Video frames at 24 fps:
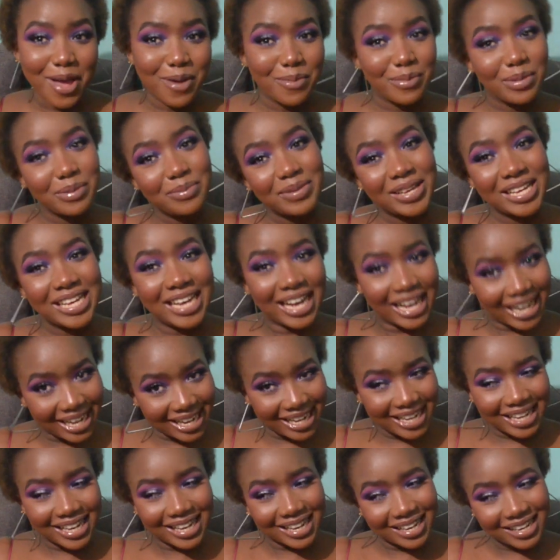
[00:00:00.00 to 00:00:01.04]
baby
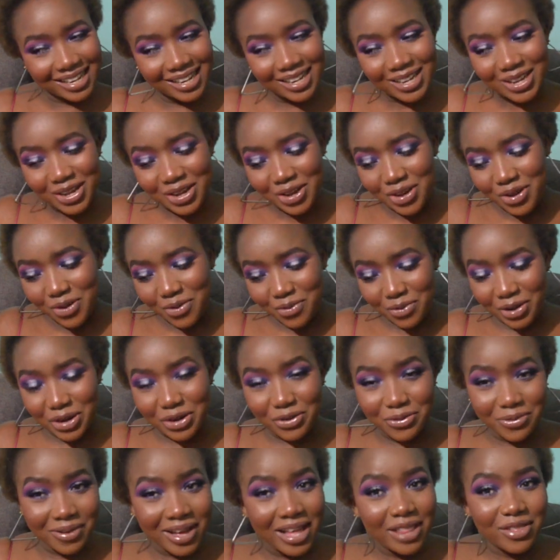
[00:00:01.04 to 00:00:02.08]
girl when
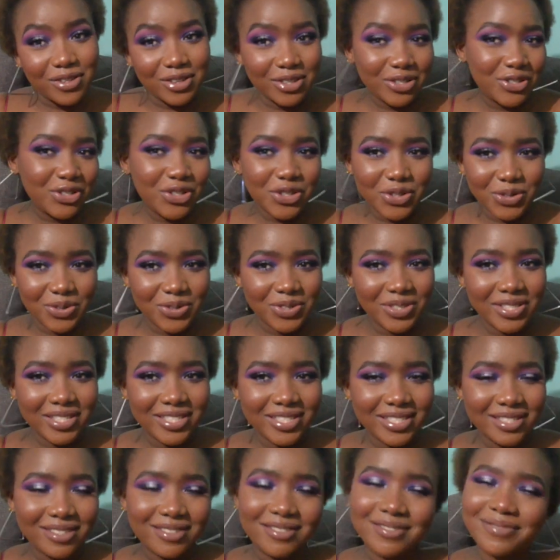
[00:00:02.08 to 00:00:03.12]
you wear those shoes
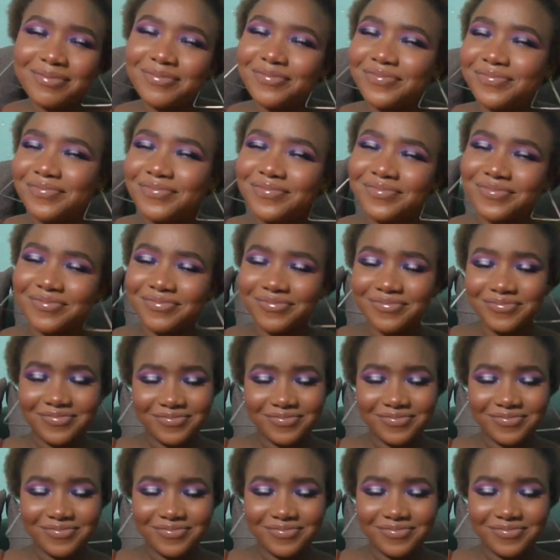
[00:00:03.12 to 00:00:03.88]
hmm,